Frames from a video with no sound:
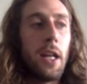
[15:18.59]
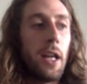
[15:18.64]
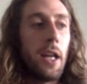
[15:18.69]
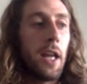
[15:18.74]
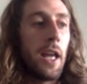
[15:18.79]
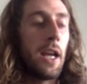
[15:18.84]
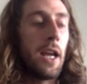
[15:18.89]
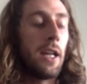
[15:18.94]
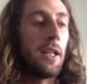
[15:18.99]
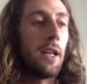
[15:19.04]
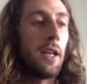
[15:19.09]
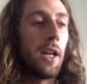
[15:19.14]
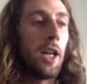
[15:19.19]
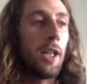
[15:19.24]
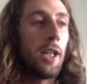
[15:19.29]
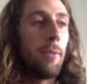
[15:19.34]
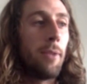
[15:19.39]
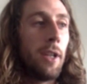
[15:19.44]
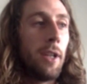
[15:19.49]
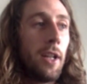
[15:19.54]
And
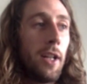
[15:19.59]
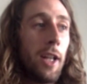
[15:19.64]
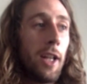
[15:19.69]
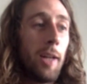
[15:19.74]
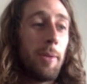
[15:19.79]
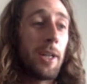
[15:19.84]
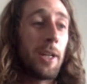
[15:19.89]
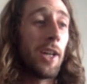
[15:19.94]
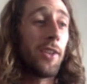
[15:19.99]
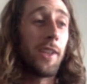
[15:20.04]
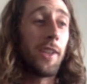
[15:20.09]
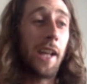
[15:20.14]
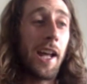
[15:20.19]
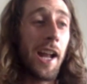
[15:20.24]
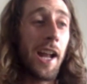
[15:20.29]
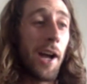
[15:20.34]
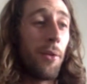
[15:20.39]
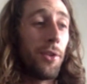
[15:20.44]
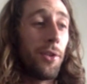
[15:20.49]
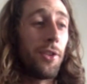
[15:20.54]
because of that,
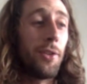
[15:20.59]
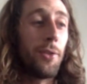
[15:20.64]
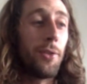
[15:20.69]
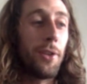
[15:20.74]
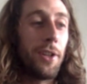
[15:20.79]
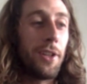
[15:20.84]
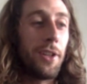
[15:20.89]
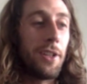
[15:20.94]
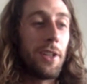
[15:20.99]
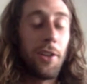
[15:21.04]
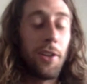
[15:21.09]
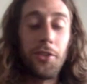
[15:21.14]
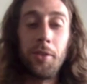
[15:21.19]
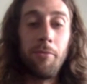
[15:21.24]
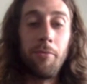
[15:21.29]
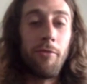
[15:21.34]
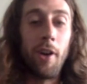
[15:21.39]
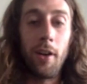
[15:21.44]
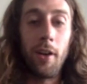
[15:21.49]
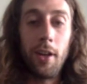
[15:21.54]
I was doing, you know, some
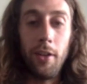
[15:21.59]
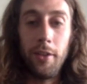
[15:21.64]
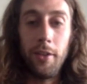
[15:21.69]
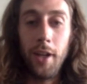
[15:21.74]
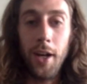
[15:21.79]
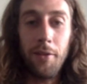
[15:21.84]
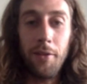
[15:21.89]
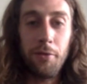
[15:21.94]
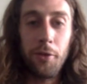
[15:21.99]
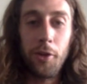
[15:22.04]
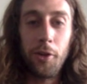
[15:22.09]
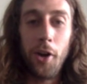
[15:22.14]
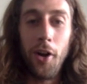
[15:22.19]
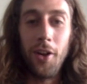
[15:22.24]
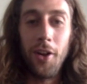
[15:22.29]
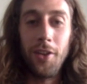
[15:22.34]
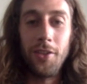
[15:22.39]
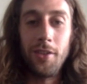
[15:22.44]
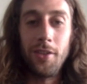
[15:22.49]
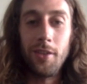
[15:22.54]
funky stuff for
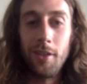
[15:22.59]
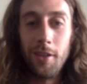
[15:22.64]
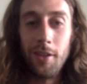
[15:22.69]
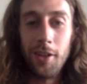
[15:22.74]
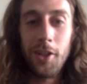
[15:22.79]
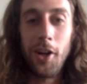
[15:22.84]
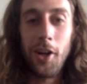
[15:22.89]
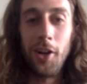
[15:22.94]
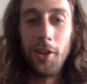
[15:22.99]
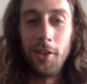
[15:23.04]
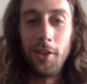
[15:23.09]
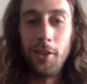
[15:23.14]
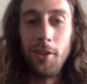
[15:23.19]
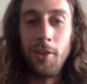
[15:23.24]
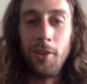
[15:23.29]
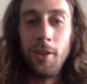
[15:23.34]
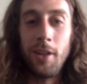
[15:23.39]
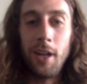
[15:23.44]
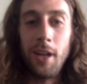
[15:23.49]
college, a college student.